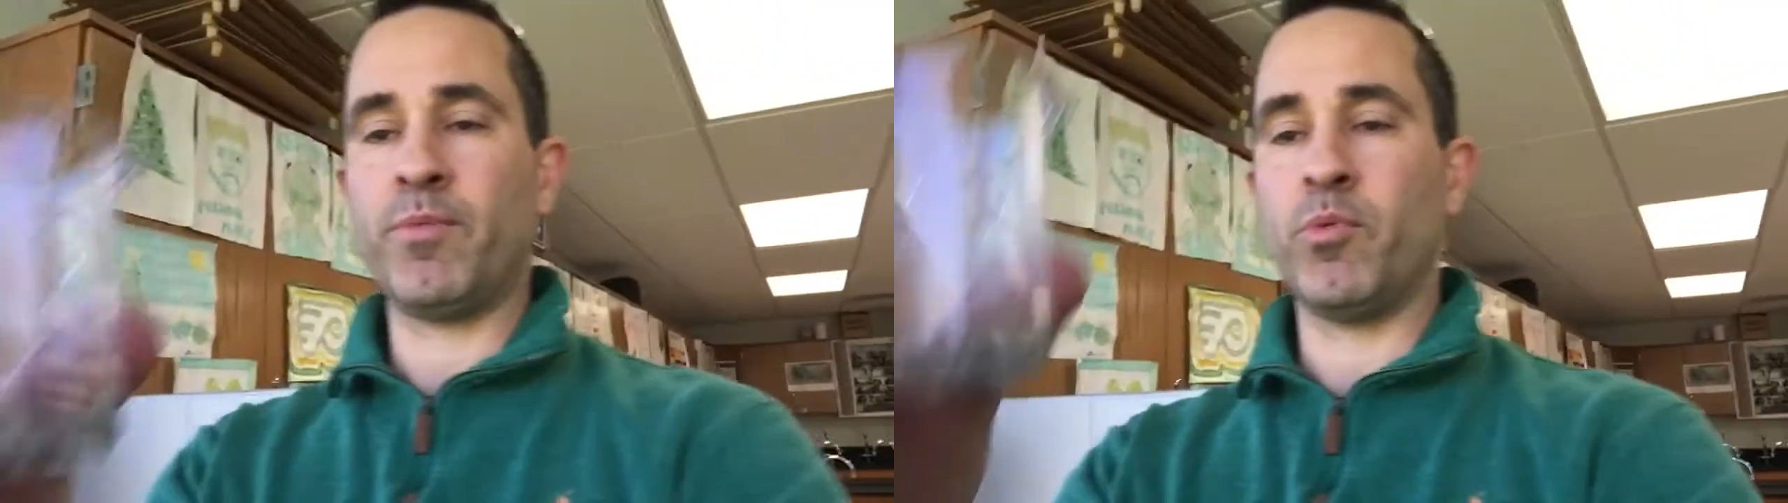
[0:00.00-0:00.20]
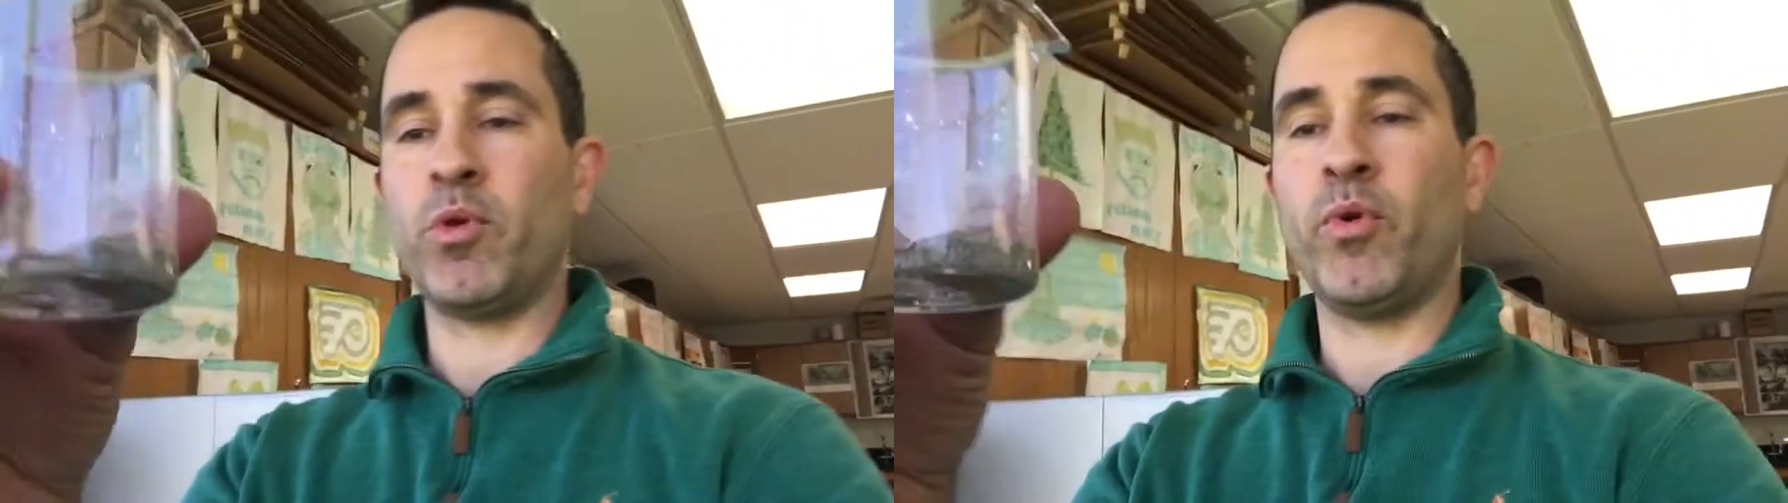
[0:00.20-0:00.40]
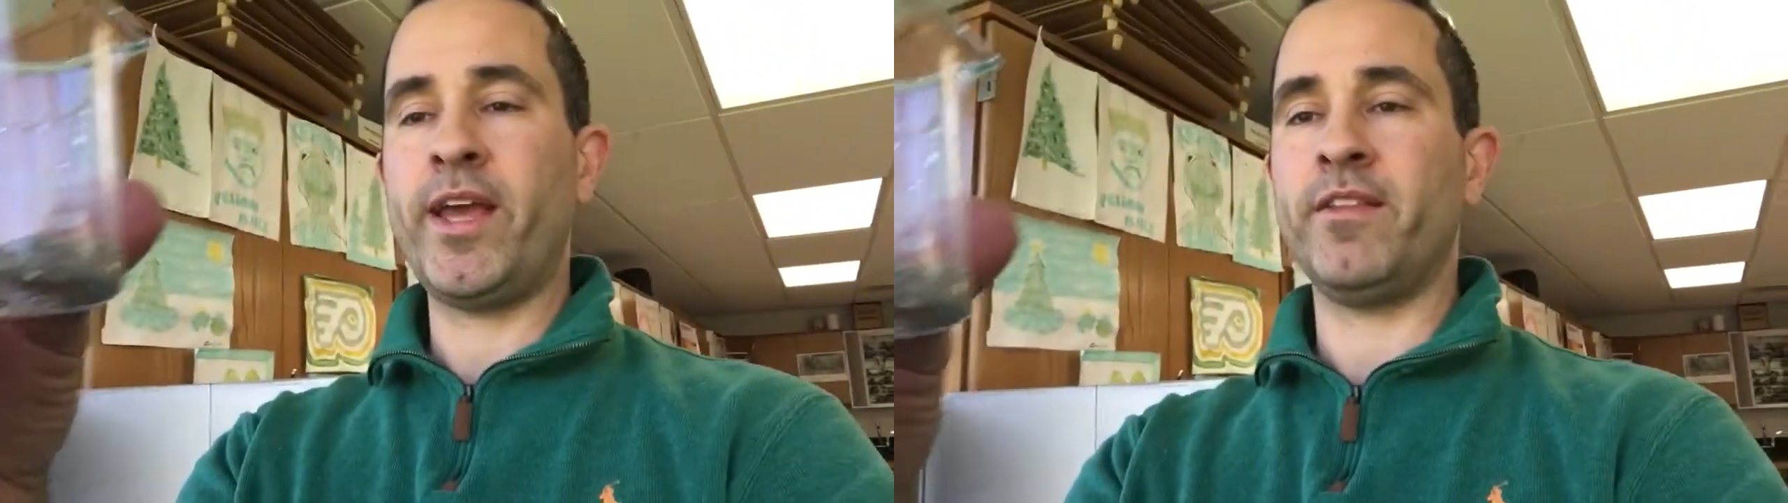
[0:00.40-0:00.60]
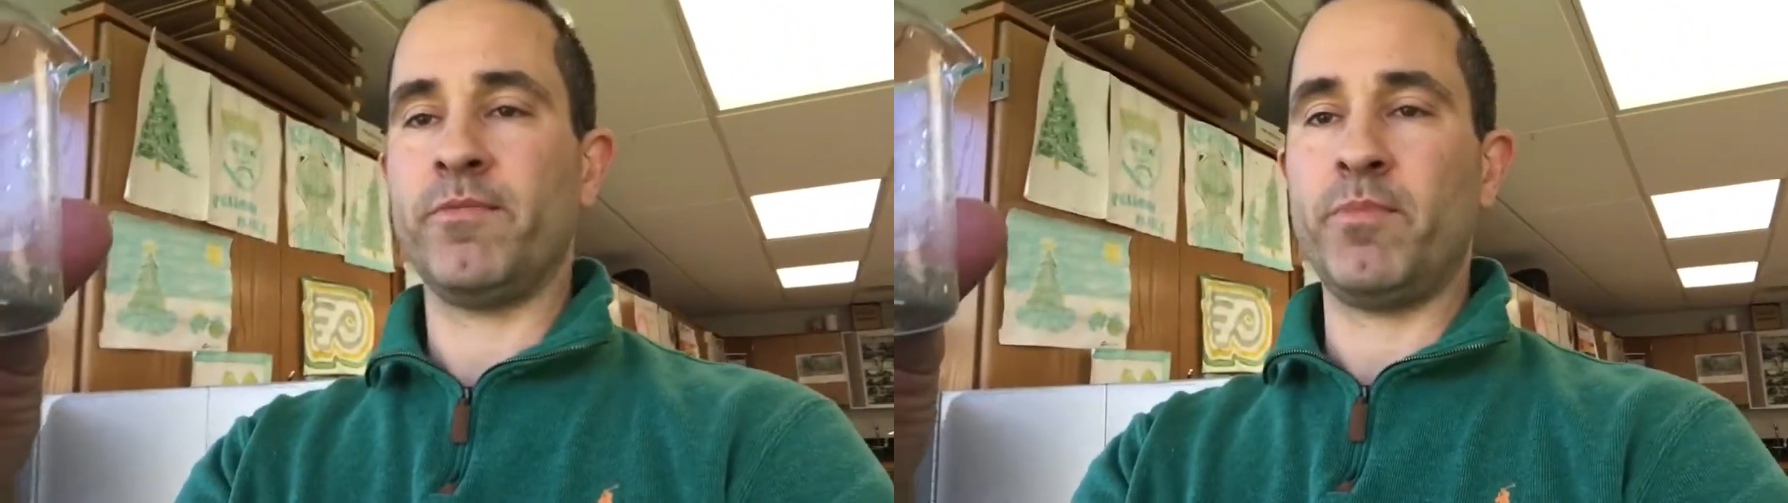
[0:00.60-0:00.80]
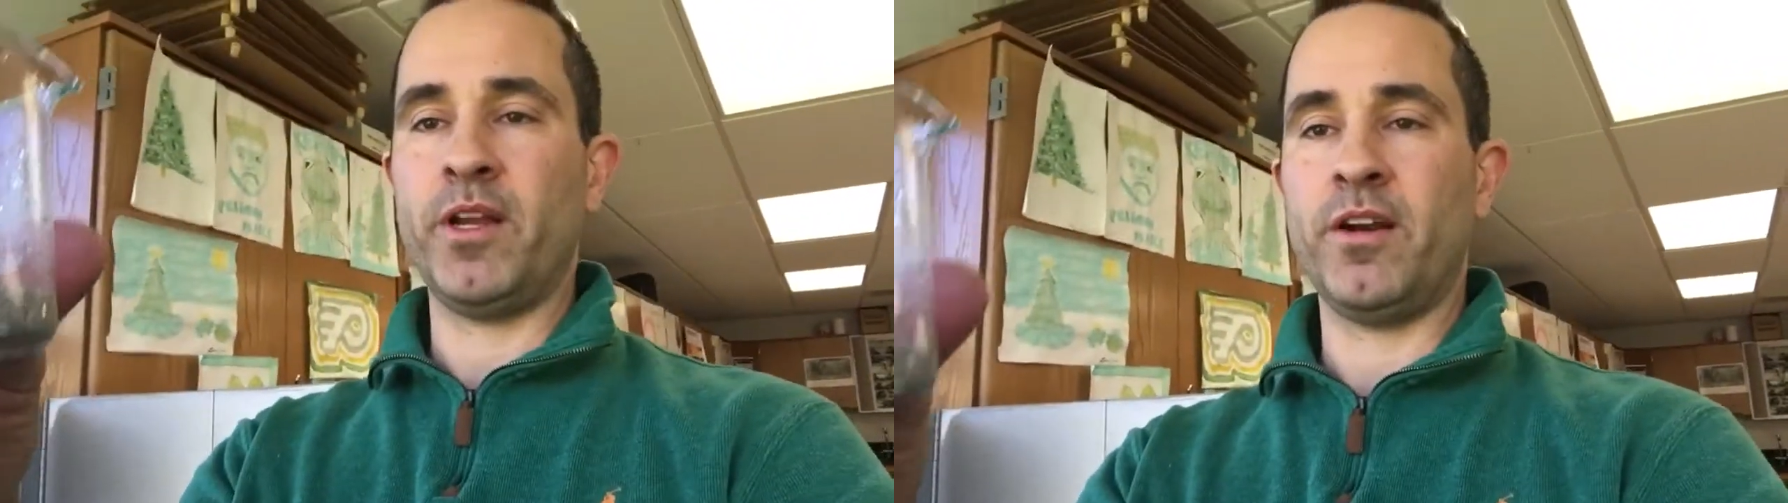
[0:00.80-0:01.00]
but we weighed this
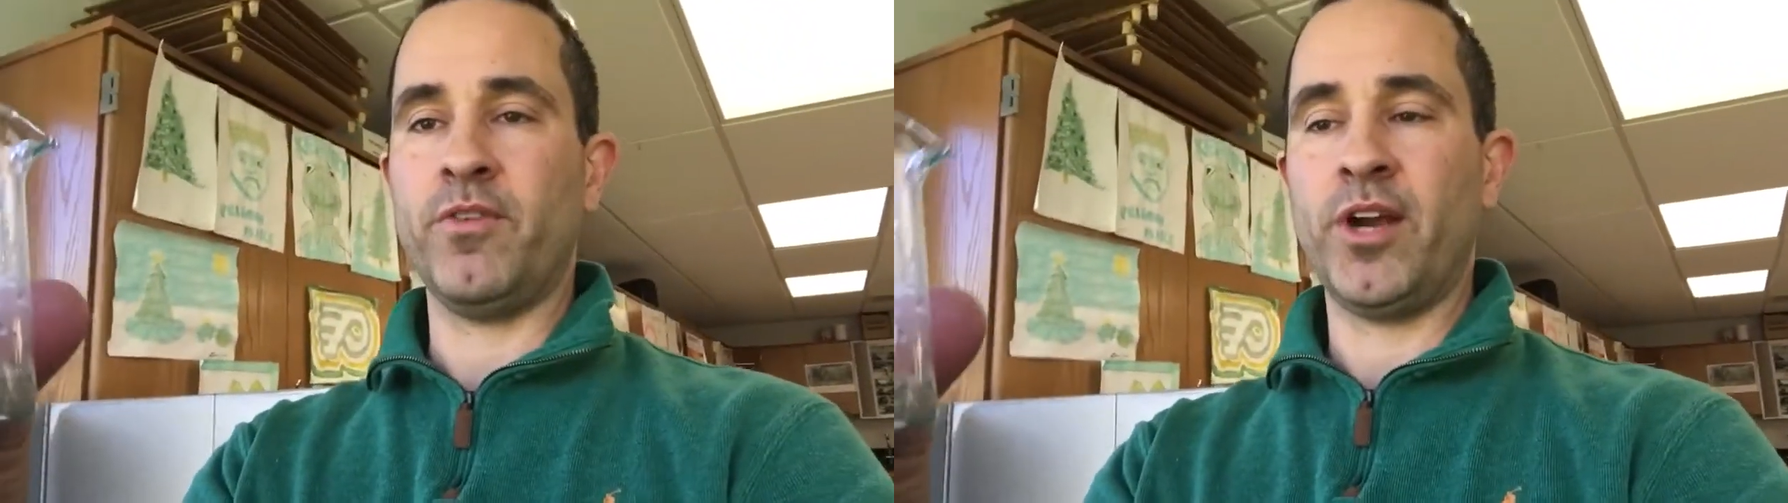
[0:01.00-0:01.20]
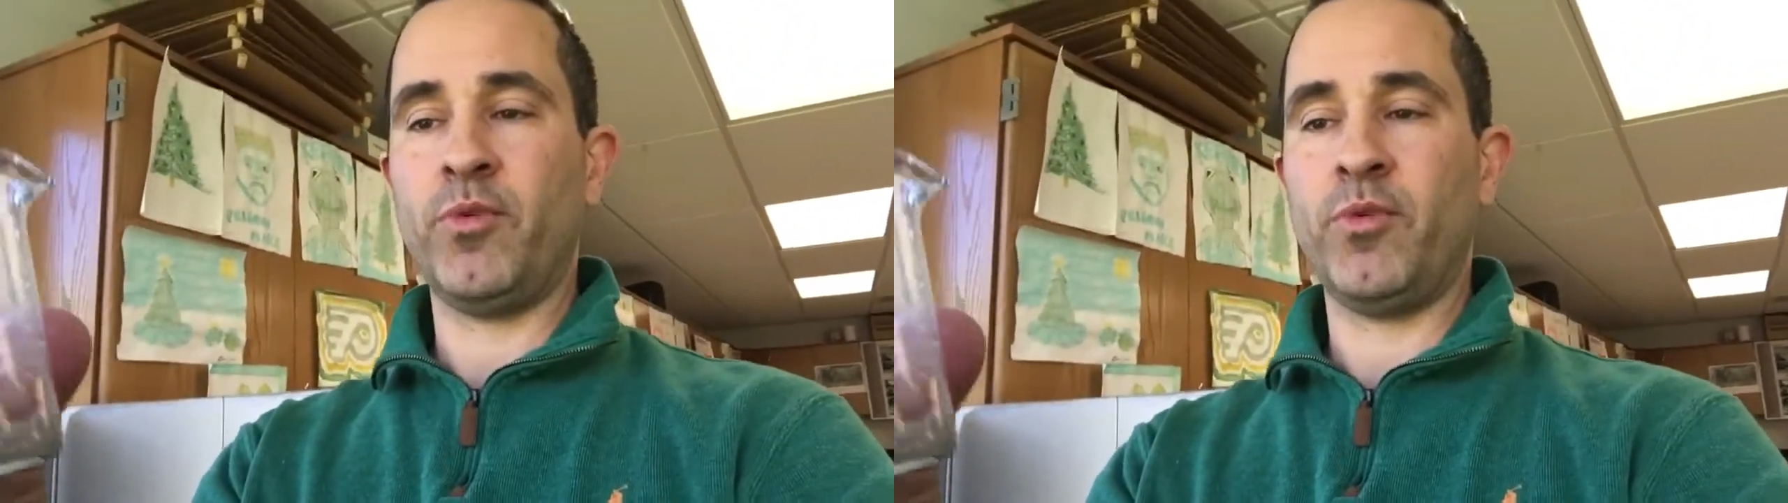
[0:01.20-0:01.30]
beaker, right?